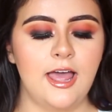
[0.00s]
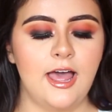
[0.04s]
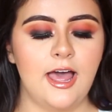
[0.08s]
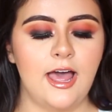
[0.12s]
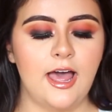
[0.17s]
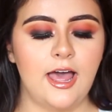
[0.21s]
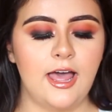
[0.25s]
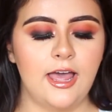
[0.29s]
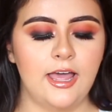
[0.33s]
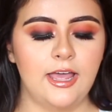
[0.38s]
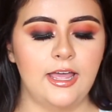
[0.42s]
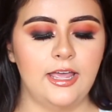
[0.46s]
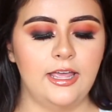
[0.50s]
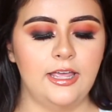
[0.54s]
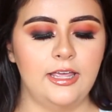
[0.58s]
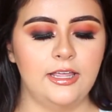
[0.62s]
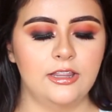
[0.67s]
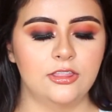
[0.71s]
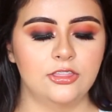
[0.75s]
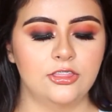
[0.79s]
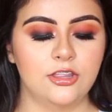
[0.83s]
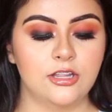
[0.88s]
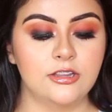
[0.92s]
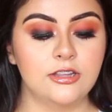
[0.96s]
I
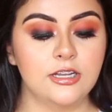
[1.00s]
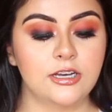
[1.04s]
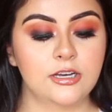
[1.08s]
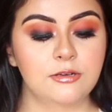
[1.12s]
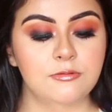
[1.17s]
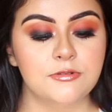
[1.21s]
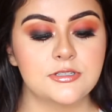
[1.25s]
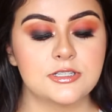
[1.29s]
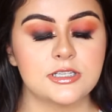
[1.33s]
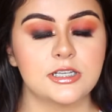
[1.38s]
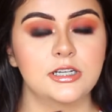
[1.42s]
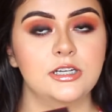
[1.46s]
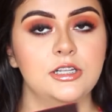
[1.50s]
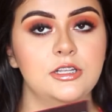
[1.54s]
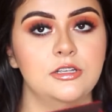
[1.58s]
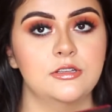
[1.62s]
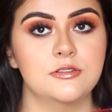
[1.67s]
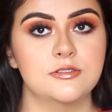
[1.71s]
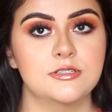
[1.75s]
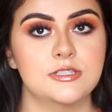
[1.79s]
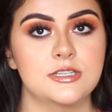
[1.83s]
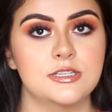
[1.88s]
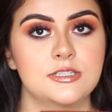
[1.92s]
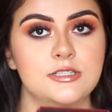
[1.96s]
thought that I was going to
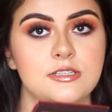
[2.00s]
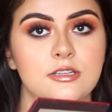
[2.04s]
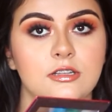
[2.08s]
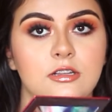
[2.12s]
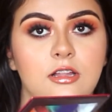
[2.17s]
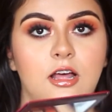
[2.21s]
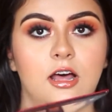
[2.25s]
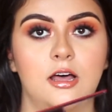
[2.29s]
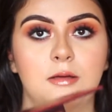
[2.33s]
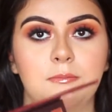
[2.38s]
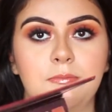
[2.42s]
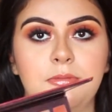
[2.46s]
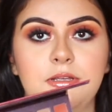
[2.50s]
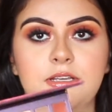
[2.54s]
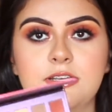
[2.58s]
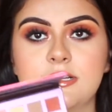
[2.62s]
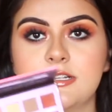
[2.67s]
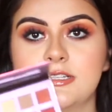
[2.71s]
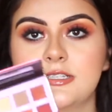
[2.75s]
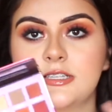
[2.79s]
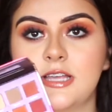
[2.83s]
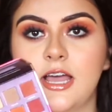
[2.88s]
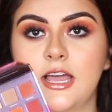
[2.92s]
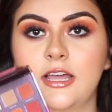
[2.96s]
use this a lot
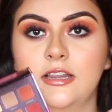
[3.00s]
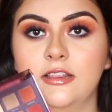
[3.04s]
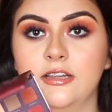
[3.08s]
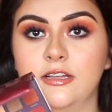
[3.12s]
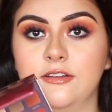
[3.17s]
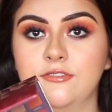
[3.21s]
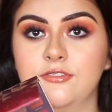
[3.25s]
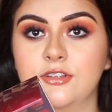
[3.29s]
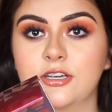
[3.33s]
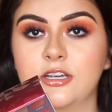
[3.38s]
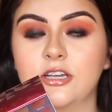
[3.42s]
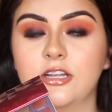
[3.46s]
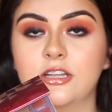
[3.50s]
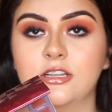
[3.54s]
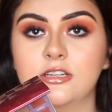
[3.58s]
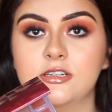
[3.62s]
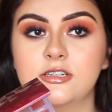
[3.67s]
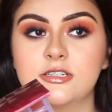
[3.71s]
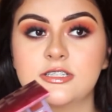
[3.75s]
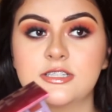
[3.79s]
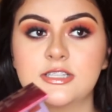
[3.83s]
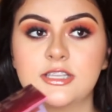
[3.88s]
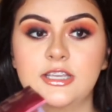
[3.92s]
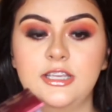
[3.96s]
because I love the color
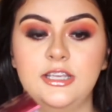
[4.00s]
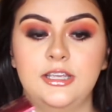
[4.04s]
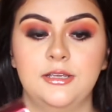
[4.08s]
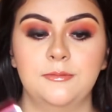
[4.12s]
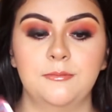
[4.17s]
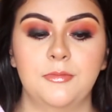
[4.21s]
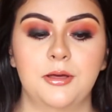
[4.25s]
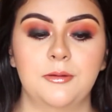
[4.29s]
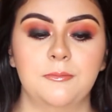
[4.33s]
scheme.